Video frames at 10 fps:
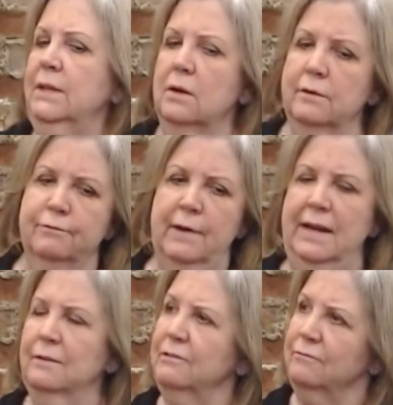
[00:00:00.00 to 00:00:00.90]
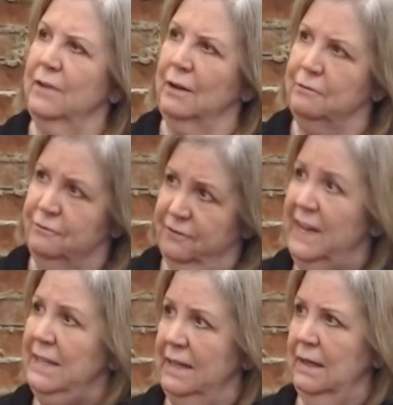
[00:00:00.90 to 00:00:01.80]
but they're afraid of
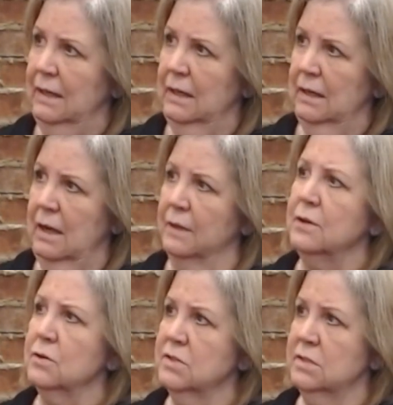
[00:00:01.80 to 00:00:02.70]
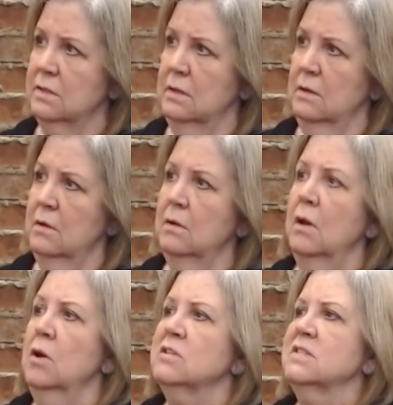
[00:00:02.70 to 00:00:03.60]
offending others. Wow.
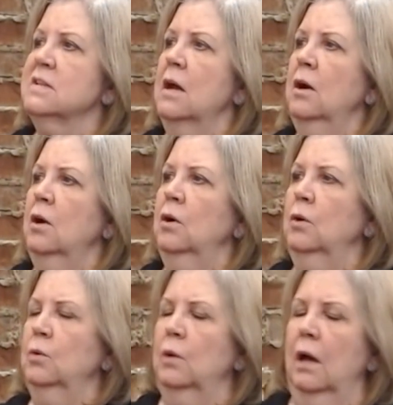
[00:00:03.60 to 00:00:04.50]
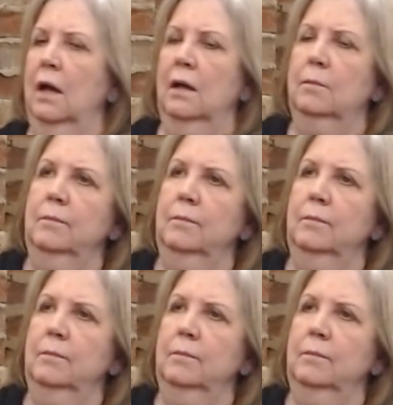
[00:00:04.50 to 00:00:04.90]
So